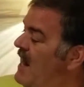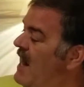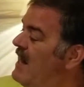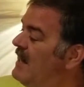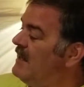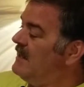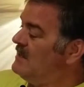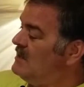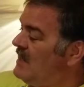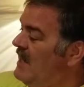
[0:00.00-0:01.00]
And in
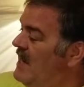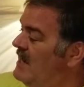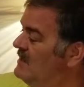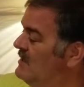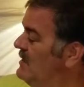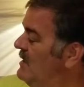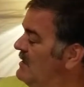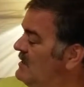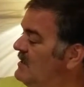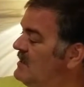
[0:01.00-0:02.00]
this case,
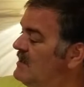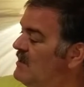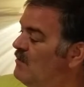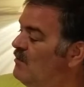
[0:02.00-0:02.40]
this is the